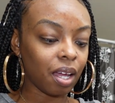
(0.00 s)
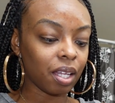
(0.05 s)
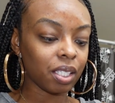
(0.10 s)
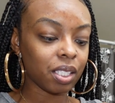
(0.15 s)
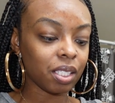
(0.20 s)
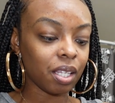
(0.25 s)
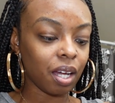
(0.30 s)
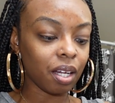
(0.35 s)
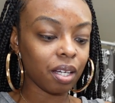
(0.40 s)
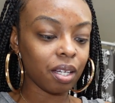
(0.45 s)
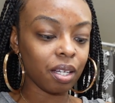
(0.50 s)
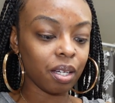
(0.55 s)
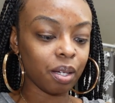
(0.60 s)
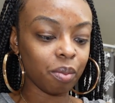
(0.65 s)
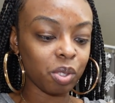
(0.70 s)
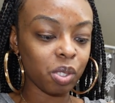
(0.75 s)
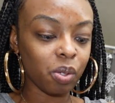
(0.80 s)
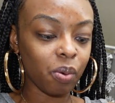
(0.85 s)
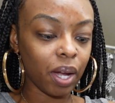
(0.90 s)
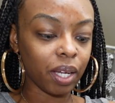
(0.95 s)
stock up
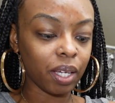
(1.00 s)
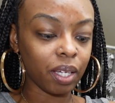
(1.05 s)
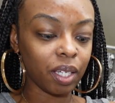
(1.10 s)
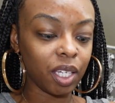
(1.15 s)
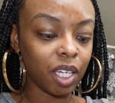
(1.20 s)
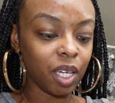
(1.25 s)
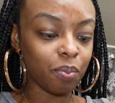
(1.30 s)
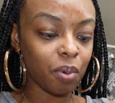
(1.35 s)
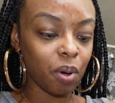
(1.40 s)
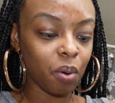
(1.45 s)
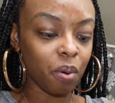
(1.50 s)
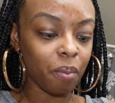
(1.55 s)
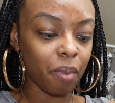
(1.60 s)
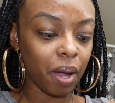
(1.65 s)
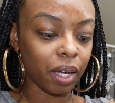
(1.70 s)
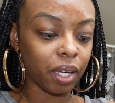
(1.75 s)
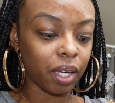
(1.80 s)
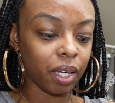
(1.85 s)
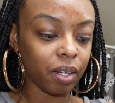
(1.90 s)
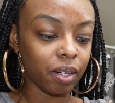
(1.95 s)
so I can keep up with
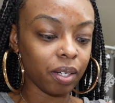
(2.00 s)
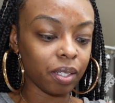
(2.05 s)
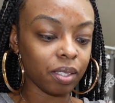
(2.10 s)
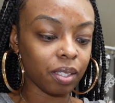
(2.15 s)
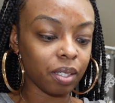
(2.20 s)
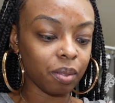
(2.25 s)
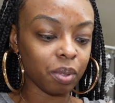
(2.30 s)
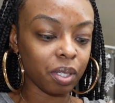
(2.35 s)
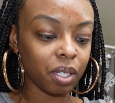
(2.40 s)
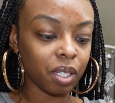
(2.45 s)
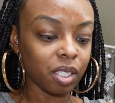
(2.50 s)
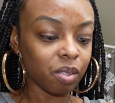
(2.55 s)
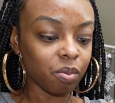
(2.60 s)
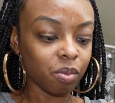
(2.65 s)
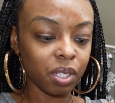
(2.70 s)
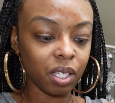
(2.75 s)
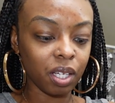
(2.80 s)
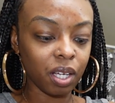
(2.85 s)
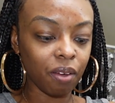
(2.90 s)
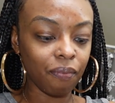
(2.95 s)
my character, because
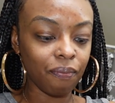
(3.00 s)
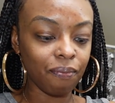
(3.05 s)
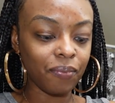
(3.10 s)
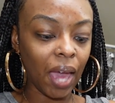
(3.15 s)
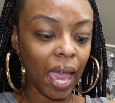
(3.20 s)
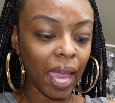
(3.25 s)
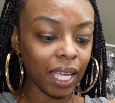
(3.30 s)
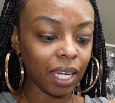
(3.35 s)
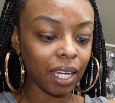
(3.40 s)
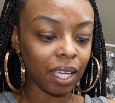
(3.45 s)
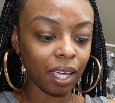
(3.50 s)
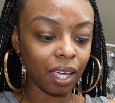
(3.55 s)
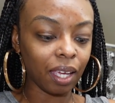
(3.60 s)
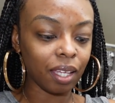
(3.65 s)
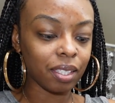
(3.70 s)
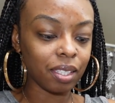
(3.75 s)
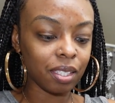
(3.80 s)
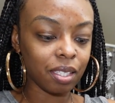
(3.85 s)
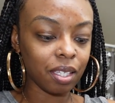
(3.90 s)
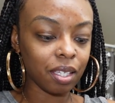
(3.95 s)
when it get
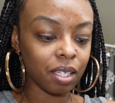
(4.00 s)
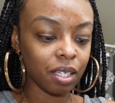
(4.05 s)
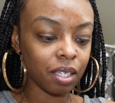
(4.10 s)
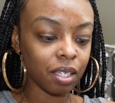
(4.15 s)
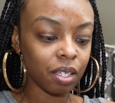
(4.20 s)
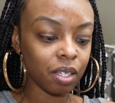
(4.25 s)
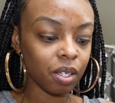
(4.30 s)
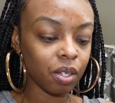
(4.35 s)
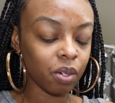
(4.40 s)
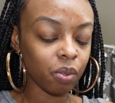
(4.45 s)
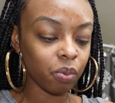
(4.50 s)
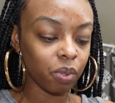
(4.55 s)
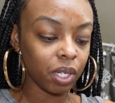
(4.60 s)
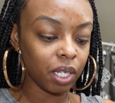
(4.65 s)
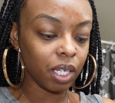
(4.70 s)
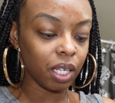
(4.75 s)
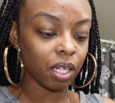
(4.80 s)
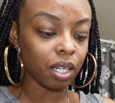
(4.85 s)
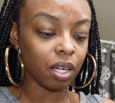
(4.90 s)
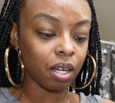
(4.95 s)
faded, we
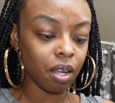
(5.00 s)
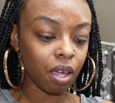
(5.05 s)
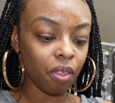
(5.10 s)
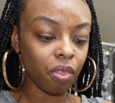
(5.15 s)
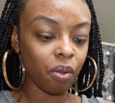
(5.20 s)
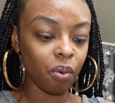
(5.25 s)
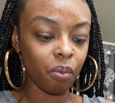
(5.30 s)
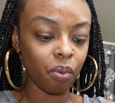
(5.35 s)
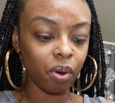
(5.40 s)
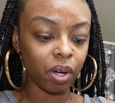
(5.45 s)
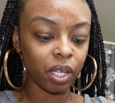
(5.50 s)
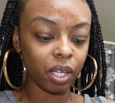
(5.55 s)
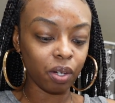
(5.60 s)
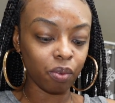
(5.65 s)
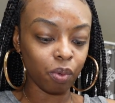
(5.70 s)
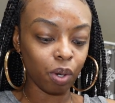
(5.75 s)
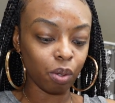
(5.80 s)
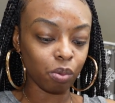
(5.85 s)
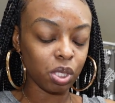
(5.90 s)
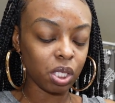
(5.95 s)
need another one in
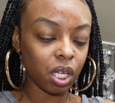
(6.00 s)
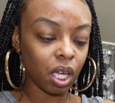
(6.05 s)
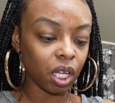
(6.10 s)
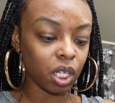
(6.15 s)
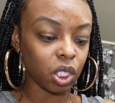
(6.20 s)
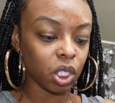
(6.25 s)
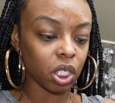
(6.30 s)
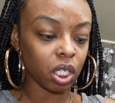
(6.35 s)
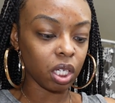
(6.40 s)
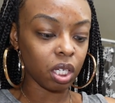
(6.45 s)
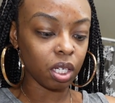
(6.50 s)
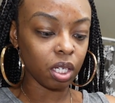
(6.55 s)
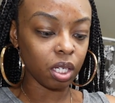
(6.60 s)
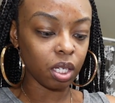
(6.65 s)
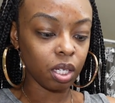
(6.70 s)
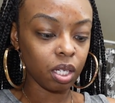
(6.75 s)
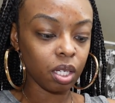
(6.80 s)
rotation.